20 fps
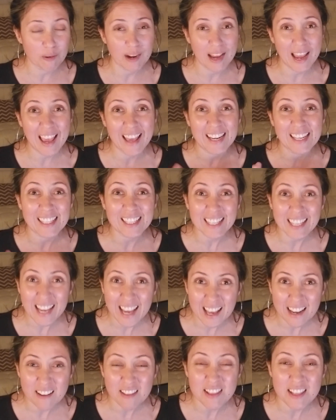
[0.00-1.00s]
And
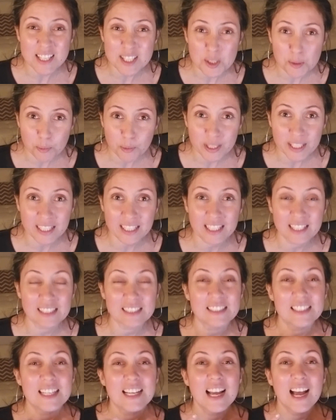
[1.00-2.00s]
again, this
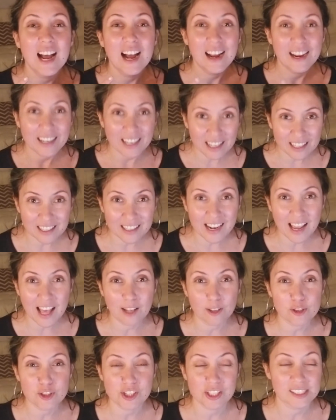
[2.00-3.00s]
weekend, I got an
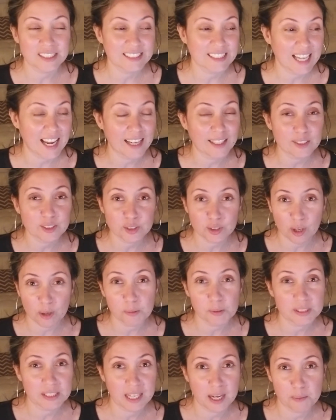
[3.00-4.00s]
allergy attack, so I
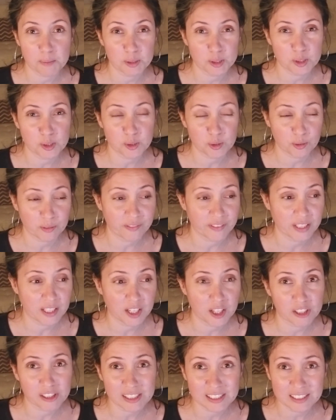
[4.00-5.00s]
wasn't able to do a
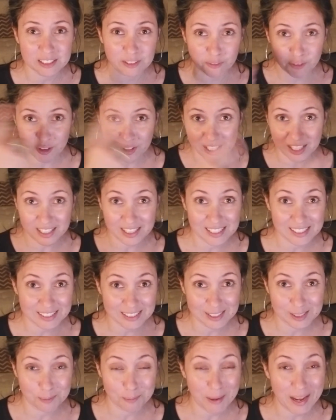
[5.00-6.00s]
video because if you think this
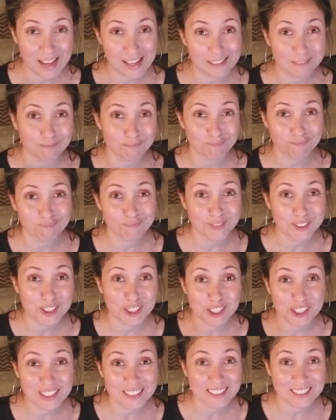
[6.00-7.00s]
is bad, you
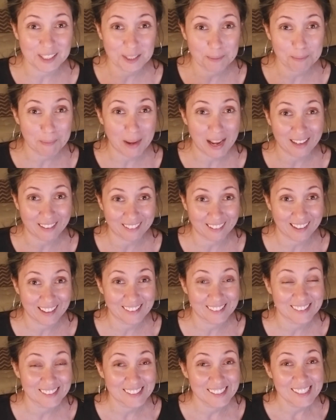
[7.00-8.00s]
should have seen back
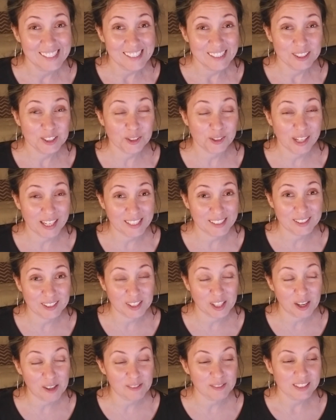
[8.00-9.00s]
then, 2 days
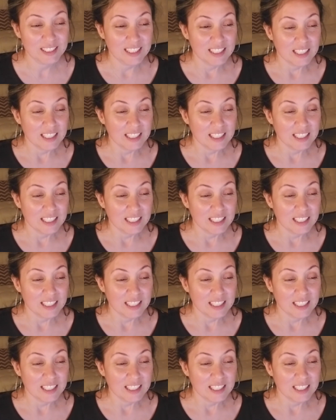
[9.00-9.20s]
ago.